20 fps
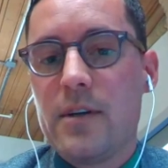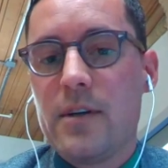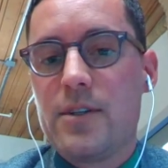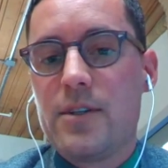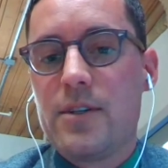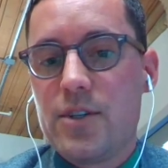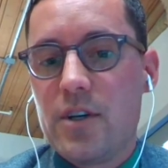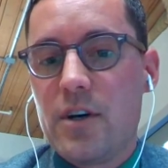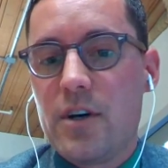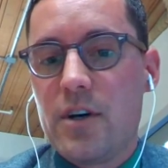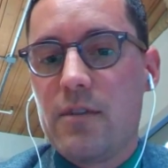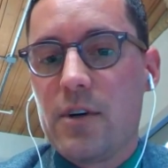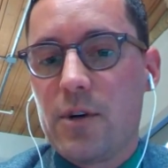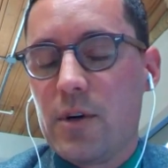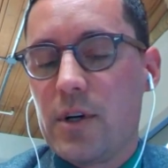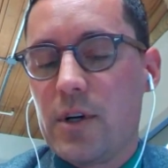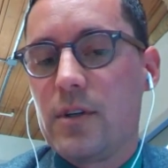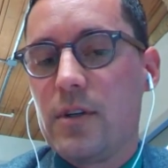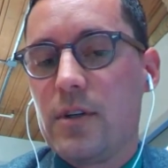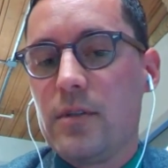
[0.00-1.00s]
to solve a
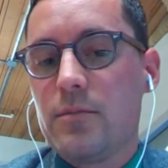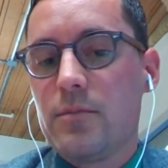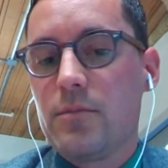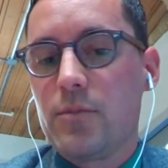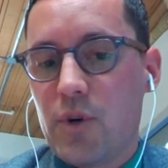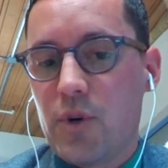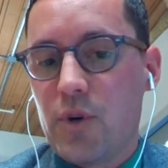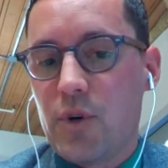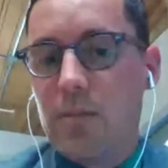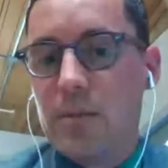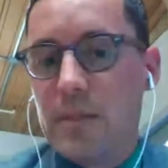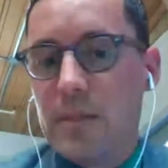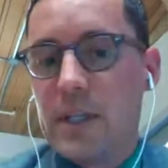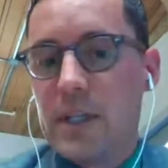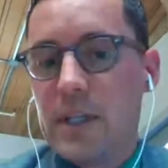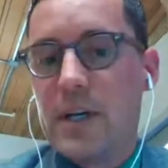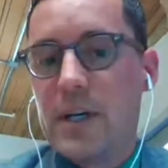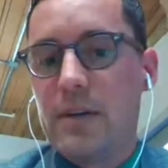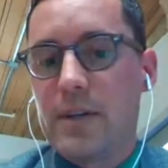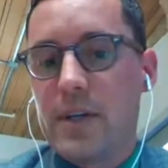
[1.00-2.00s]
critical problem
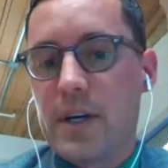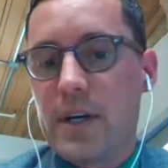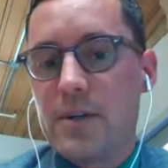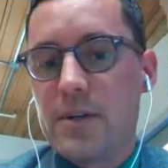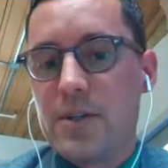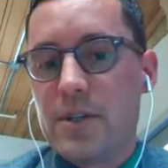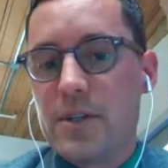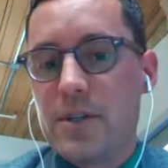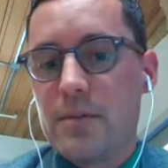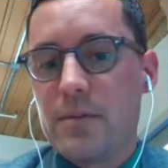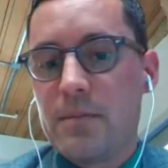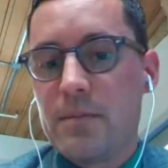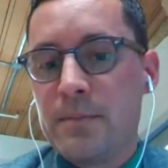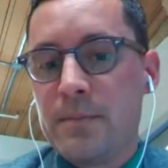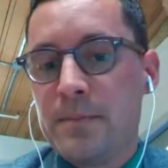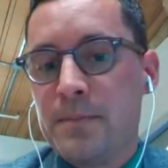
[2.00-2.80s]
in the healthcare system.